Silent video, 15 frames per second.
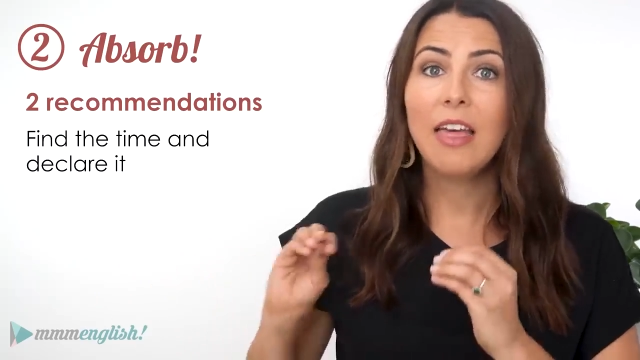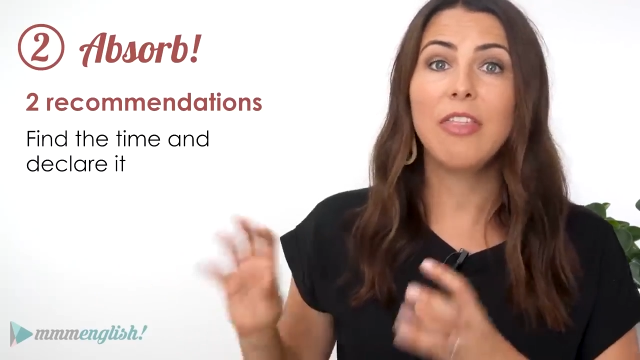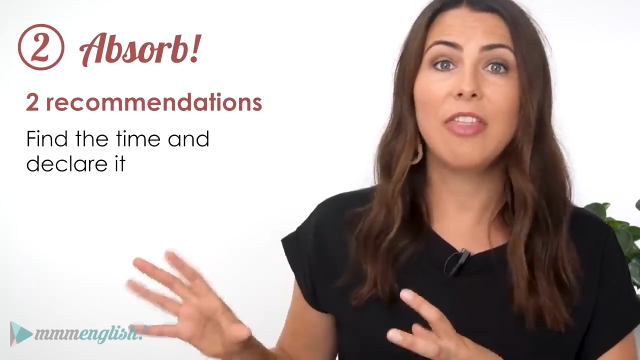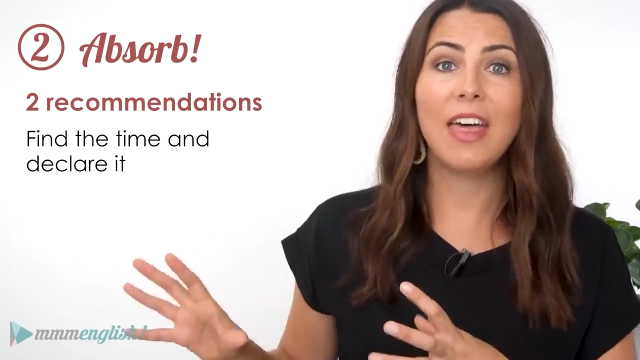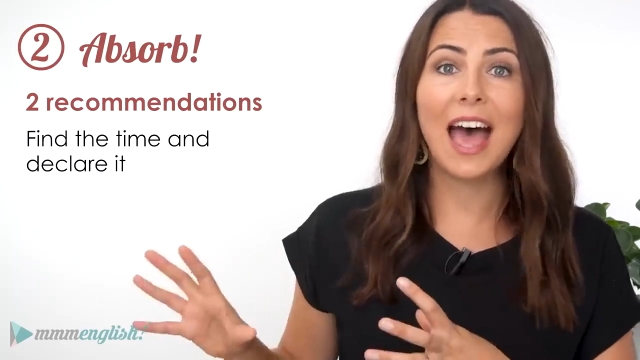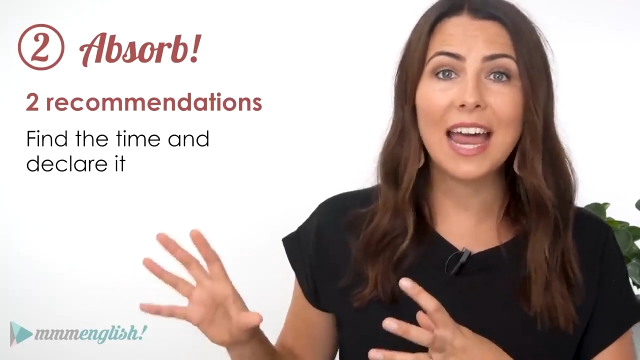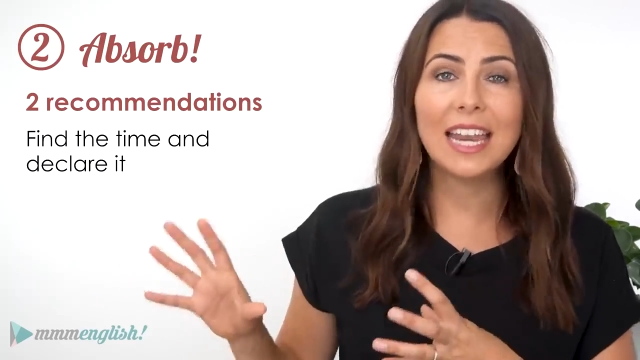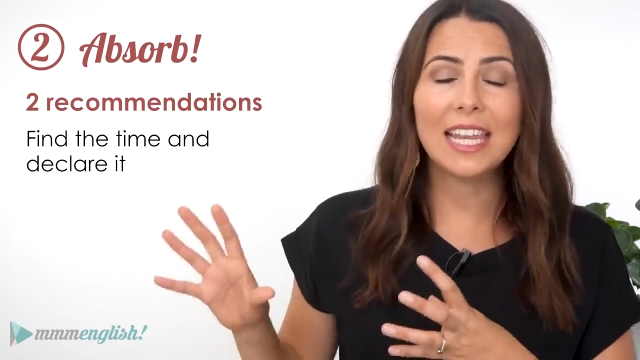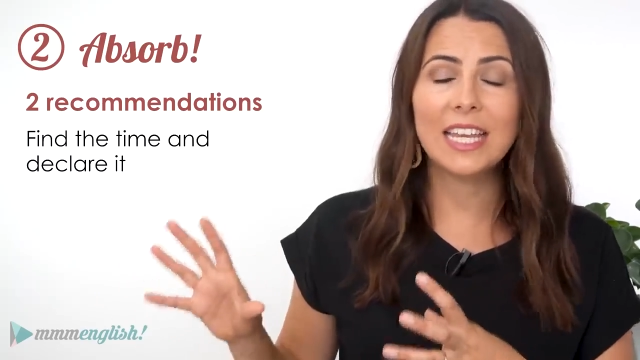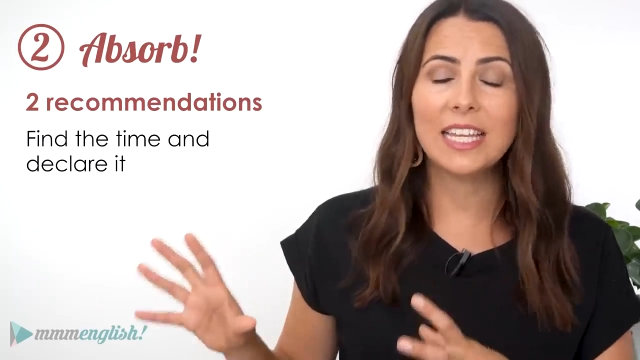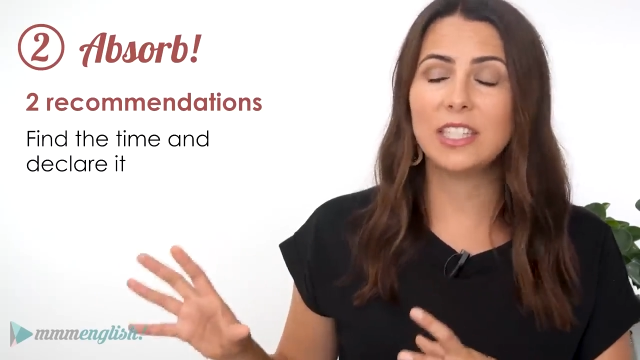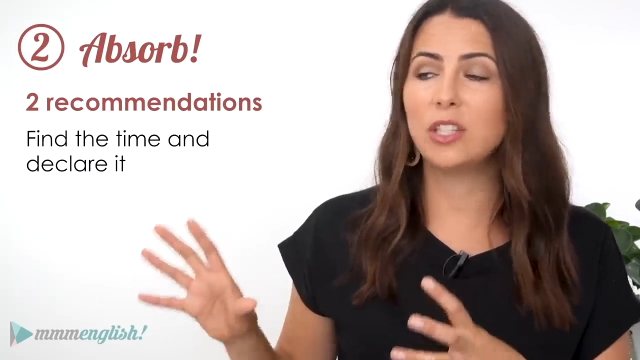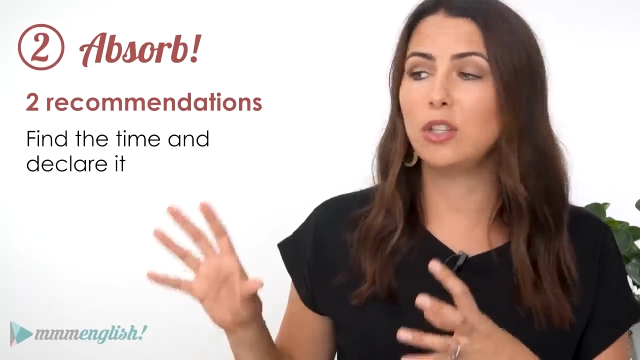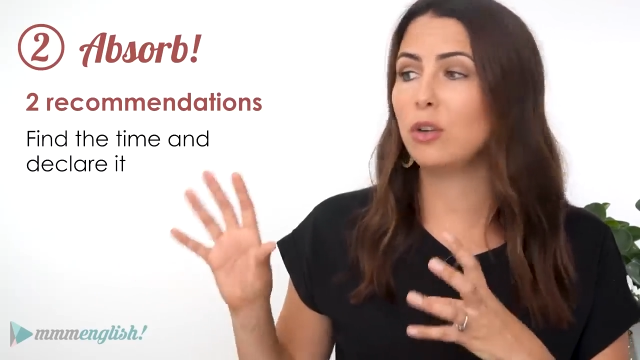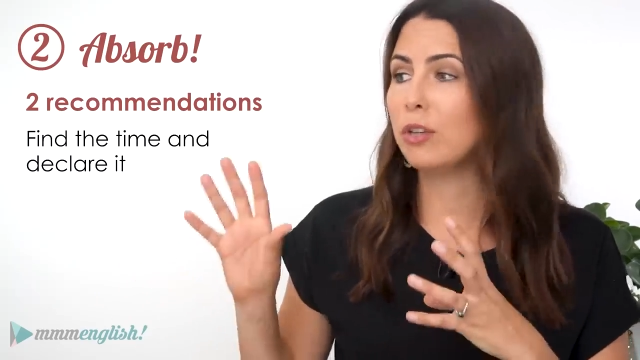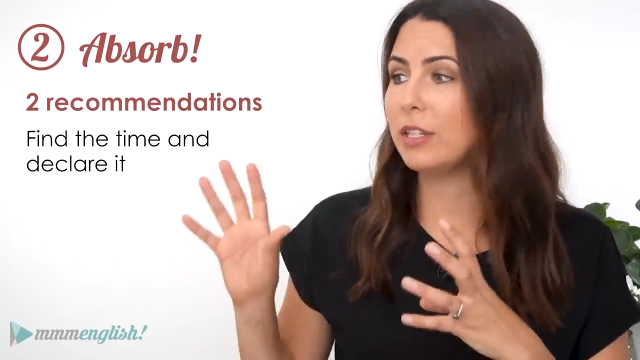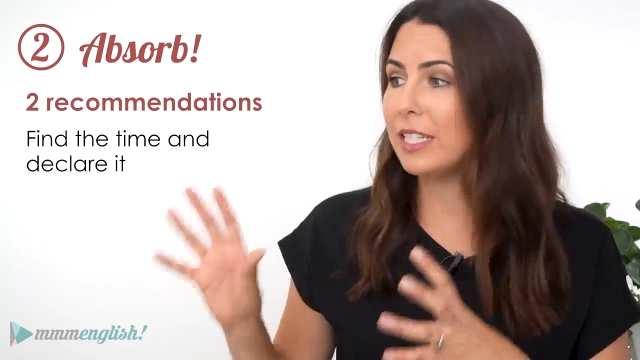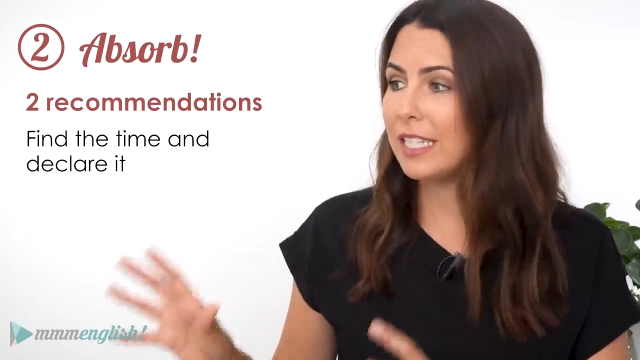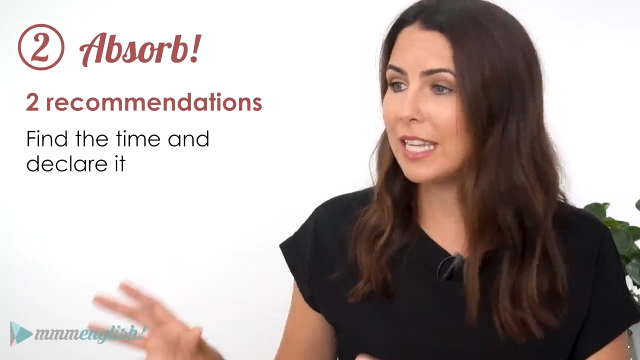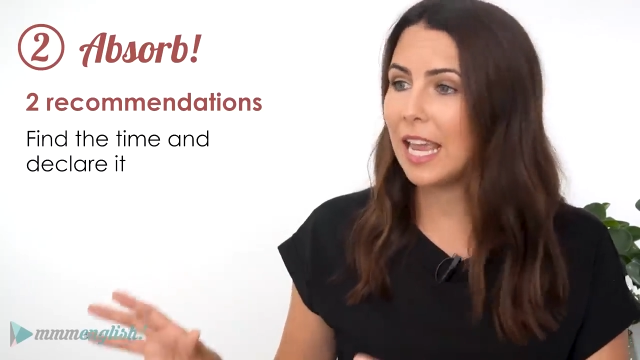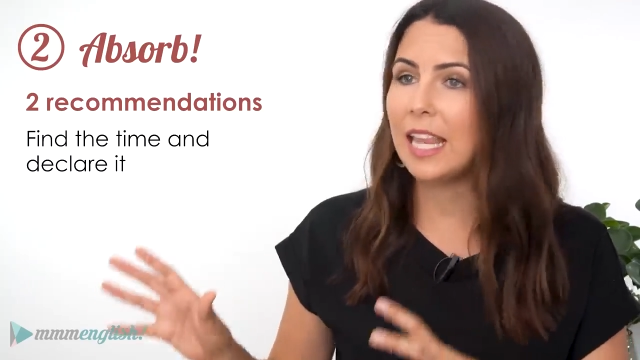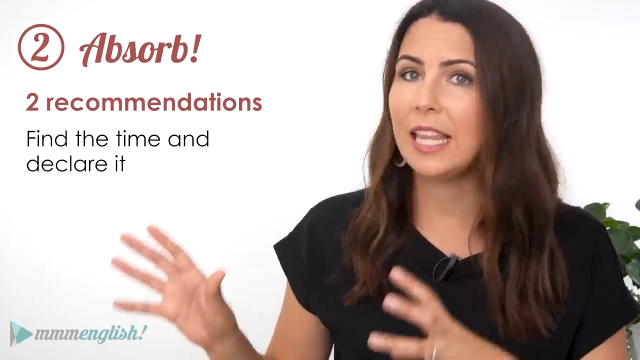That is your
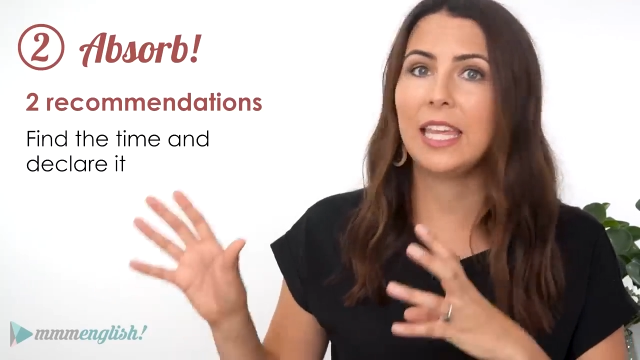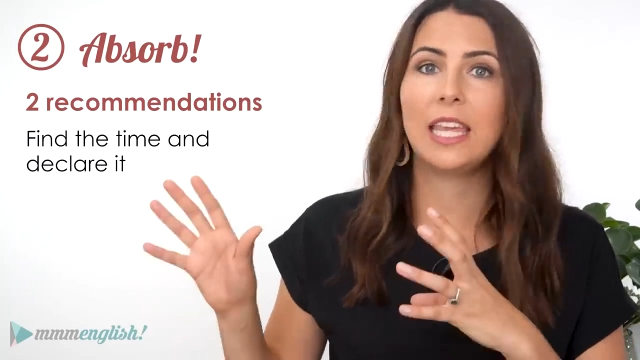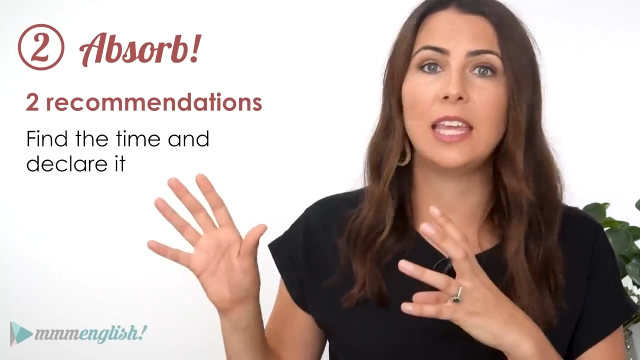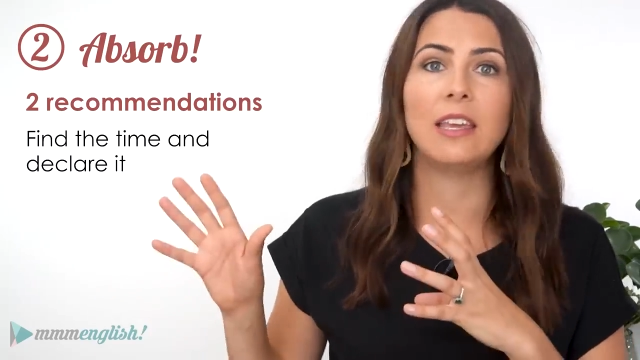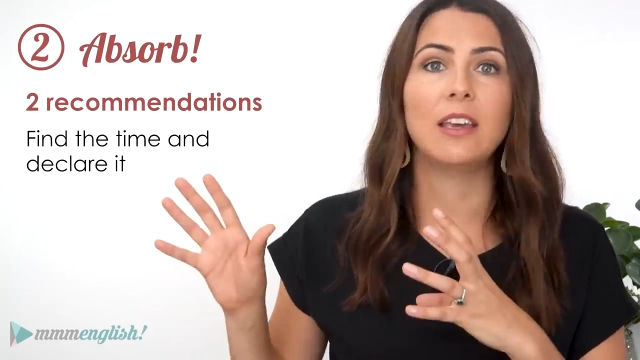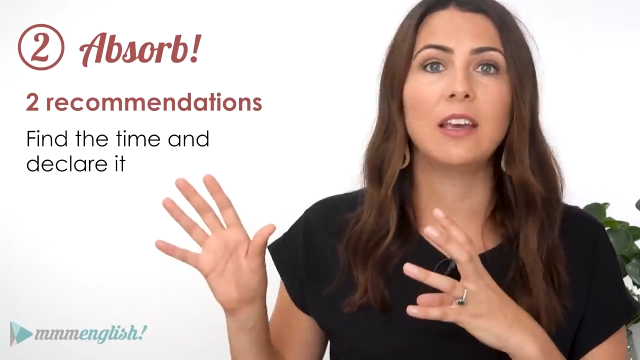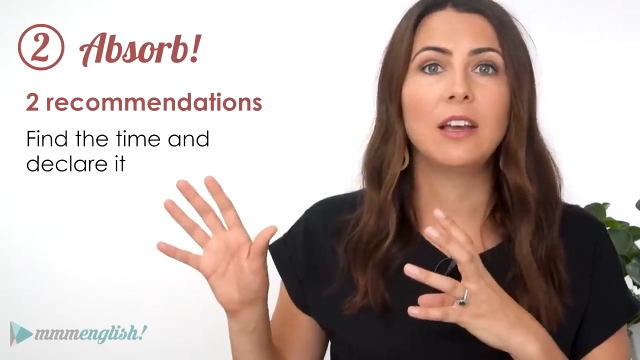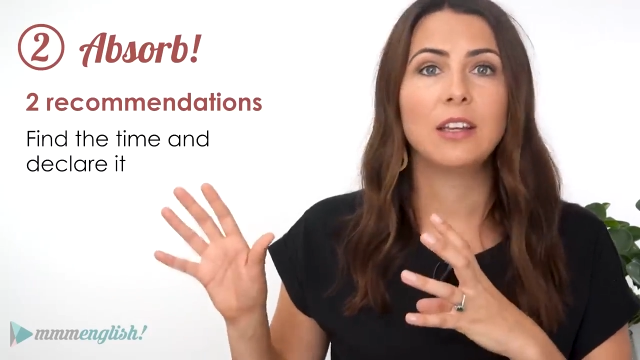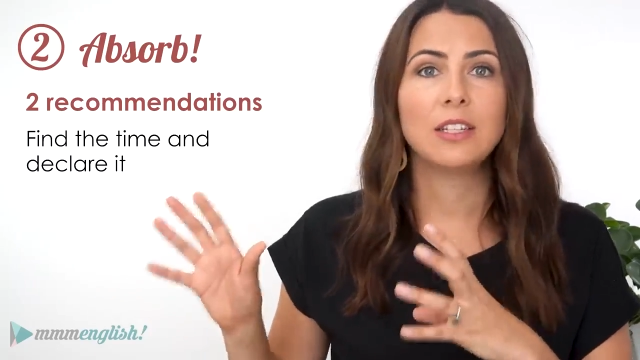daily